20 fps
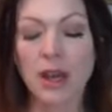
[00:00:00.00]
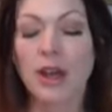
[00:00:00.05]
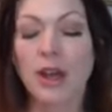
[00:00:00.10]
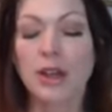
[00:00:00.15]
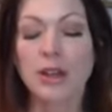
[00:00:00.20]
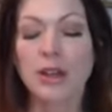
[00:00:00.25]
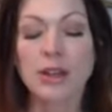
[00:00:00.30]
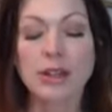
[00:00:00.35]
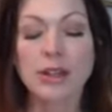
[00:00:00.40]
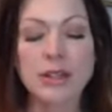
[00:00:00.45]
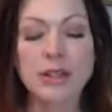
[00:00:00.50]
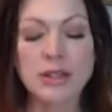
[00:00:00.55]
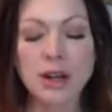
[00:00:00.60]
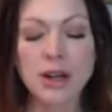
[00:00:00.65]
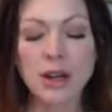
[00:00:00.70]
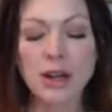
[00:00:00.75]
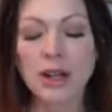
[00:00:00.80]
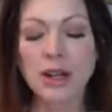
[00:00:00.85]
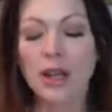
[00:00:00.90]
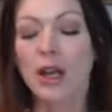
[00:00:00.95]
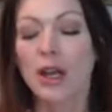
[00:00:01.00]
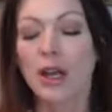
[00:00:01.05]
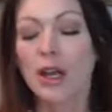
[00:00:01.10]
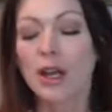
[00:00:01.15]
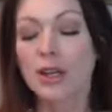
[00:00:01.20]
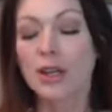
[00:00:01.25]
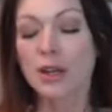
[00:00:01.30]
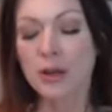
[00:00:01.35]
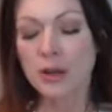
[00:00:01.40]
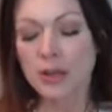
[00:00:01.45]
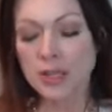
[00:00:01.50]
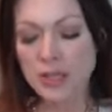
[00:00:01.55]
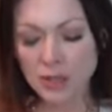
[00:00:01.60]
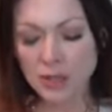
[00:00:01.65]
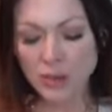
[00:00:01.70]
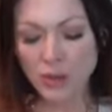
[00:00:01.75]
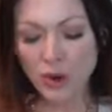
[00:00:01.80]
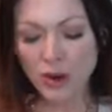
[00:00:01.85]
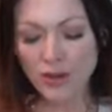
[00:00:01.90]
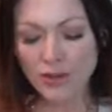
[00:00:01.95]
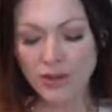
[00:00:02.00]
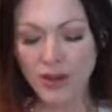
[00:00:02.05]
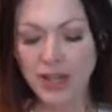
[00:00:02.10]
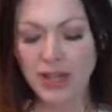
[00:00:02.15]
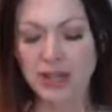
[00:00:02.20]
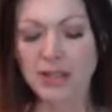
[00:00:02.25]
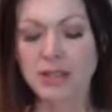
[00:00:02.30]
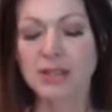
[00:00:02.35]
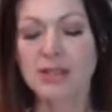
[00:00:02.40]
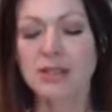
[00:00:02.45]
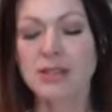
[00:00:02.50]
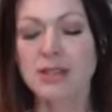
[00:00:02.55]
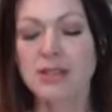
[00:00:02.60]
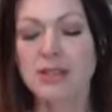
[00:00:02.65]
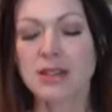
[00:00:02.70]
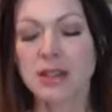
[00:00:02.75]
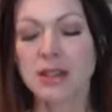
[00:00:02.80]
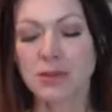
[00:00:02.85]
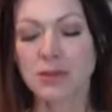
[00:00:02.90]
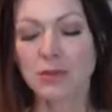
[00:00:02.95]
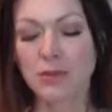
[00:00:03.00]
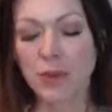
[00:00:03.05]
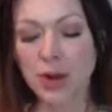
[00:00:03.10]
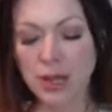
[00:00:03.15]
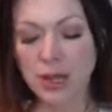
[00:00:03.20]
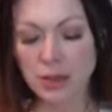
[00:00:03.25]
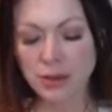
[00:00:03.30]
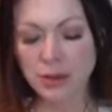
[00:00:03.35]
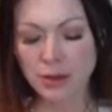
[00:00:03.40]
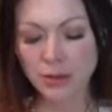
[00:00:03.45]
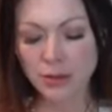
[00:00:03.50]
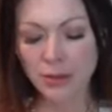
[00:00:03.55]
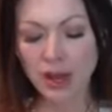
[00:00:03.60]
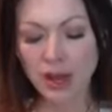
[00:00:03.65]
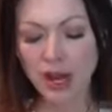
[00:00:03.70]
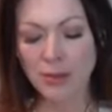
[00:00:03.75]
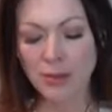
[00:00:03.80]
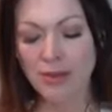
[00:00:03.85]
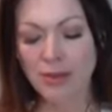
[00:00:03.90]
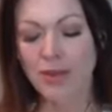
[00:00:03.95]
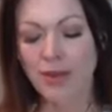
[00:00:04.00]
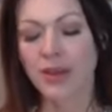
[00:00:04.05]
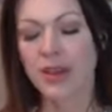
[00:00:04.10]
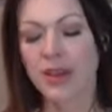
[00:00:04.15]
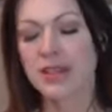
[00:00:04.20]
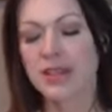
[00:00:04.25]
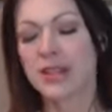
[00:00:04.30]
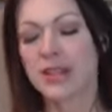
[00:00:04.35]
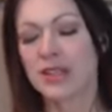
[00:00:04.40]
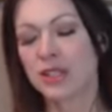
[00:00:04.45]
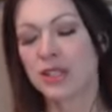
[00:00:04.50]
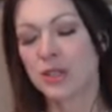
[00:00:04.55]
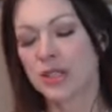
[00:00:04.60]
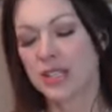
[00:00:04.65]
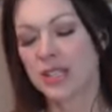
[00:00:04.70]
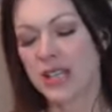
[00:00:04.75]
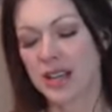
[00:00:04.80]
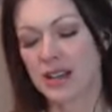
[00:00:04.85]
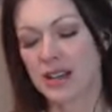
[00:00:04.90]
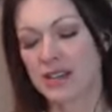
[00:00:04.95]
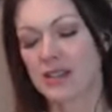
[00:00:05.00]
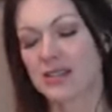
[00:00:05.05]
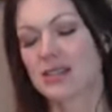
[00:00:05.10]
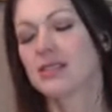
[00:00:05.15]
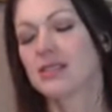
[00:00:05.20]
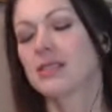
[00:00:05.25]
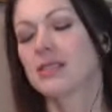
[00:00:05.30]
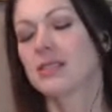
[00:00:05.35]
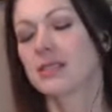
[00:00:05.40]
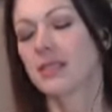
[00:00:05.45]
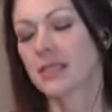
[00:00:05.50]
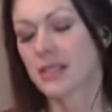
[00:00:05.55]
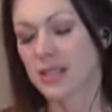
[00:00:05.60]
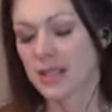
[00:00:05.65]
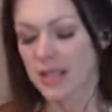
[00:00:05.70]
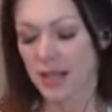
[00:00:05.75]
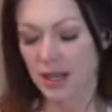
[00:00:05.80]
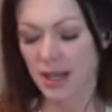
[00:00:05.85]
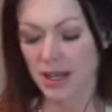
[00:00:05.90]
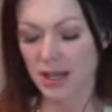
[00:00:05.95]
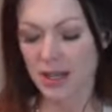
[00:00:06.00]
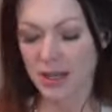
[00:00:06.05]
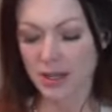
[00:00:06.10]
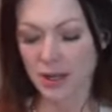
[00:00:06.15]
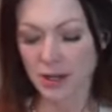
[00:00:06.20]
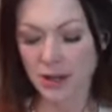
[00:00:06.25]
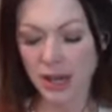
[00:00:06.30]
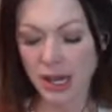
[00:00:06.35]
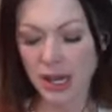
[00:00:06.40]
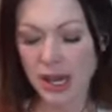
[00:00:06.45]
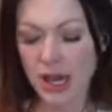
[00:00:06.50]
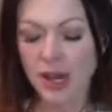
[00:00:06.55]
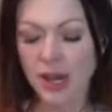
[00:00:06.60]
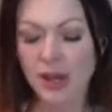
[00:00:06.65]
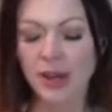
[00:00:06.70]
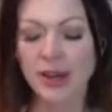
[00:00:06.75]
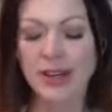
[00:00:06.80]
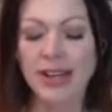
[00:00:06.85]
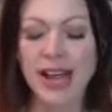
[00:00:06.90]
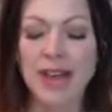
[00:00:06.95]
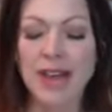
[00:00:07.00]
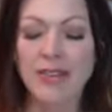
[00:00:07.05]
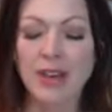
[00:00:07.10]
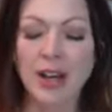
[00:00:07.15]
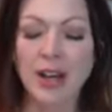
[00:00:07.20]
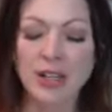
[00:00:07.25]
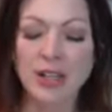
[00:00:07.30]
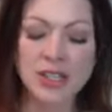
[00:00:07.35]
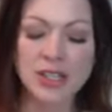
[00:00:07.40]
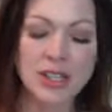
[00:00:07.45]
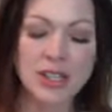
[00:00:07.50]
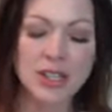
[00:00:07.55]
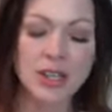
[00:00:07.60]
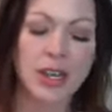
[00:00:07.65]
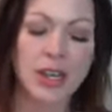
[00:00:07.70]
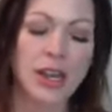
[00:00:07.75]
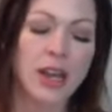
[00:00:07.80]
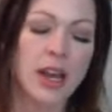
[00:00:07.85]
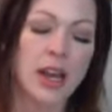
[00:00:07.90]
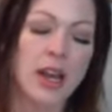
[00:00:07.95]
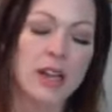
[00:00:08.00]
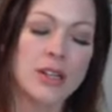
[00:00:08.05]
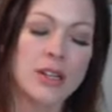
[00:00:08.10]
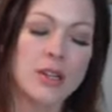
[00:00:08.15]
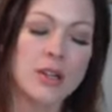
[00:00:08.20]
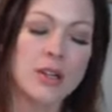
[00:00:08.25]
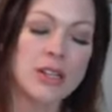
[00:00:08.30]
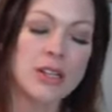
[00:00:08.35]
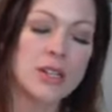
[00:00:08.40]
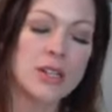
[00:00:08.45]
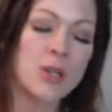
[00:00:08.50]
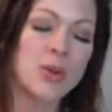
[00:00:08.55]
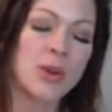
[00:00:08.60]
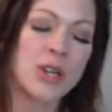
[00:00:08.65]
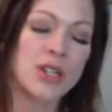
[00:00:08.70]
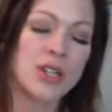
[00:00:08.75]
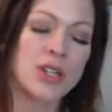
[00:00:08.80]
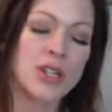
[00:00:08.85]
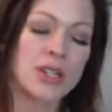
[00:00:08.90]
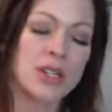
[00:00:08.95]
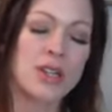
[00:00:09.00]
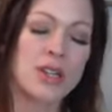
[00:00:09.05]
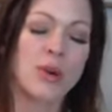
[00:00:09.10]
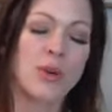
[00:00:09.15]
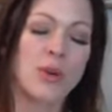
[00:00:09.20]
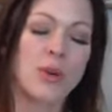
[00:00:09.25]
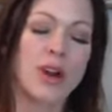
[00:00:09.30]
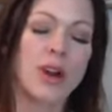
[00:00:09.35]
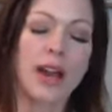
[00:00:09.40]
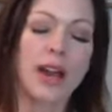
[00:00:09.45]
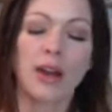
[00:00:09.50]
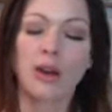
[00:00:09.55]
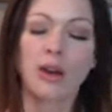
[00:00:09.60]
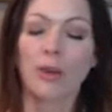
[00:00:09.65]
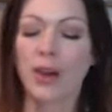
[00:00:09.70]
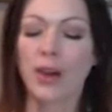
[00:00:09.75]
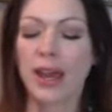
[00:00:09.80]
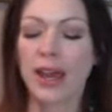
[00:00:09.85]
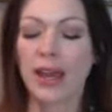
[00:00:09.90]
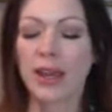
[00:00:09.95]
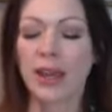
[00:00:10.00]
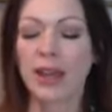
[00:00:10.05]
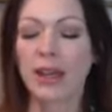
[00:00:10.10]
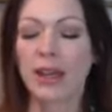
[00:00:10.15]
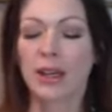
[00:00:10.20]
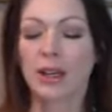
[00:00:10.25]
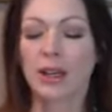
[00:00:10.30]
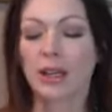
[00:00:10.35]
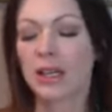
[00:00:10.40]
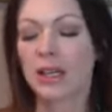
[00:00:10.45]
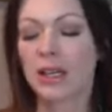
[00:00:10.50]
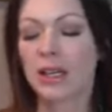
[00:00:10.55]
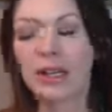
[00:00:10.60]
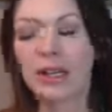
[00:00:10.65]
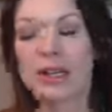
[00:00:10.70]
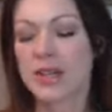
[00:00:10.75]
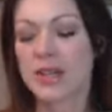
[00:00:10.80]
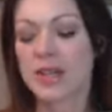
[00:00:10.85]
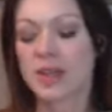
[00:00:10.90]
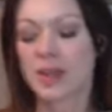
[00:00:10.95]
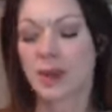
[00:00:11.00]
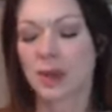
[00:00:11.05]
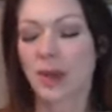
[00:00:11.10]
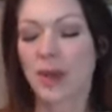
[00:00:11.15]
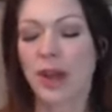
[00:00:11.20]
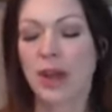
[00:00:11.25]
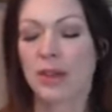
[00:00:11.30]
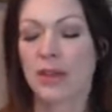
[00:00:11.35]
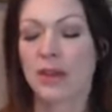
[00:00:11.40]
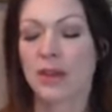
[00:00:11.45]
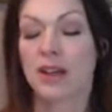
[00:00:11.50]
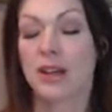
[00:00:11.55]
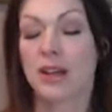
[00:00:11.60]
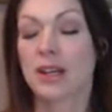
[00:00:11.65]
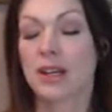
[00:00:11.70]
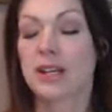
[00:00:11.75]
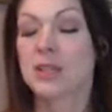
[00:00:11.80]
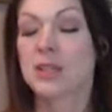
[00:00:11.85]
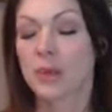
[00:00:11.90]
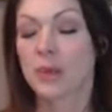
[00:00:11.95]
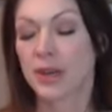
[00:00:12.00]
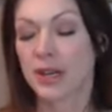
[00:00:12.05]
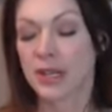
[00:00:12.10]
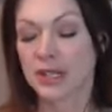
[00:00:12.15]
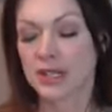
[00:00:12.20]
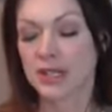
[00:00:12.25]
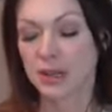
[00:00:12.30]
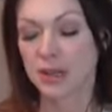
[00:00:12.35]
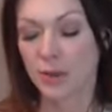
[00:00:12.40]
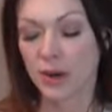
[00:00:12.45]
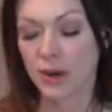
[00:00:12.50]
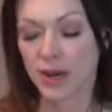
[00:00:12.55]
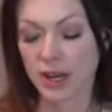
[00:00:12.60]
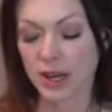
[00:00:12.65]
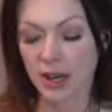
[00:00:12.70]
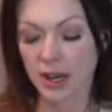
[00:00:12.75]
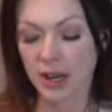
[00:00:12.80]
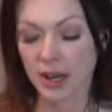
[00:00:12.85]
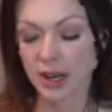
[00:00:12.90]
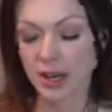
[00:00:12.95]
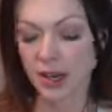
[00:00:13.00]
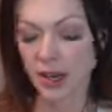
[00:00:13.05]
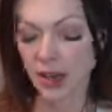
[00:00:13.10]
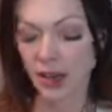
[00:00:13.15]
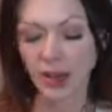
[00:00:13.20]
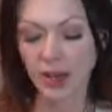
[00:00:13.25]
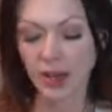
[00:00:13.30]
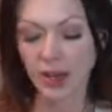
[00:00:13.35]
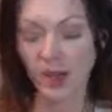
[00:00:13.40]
You're going to start noticing more friends running through your mind before they send you a text. This kind of thing, okay? You're going to have a hunch that a certain situation is going to work out in a particular way, and then you're going to experience it working out that way,